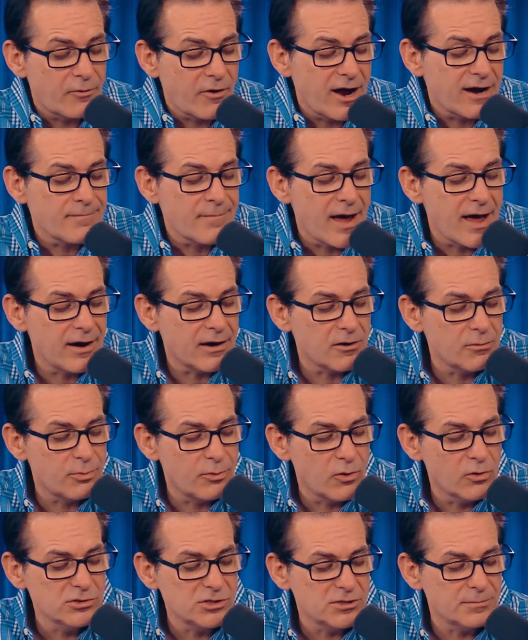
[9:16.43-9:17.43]
pragmatic
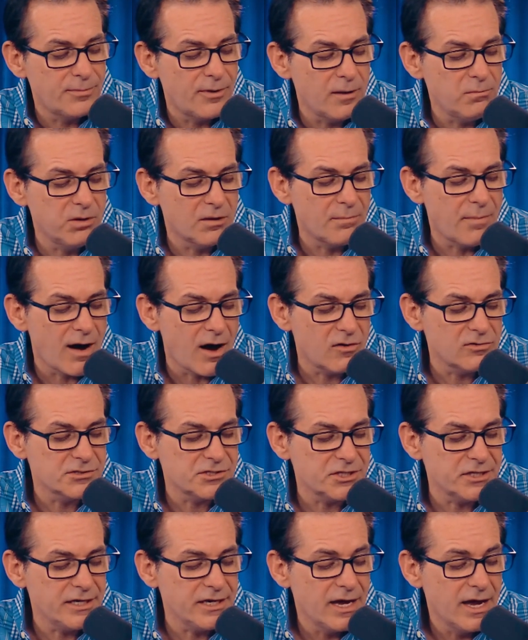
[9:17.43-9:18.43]
approach to public
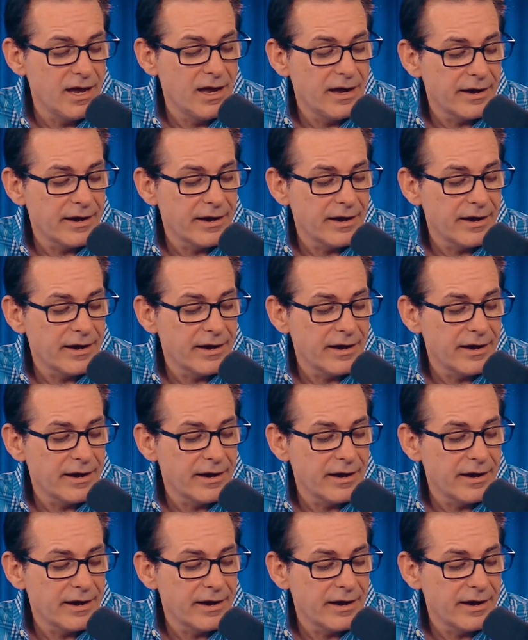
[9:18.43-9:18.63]
policy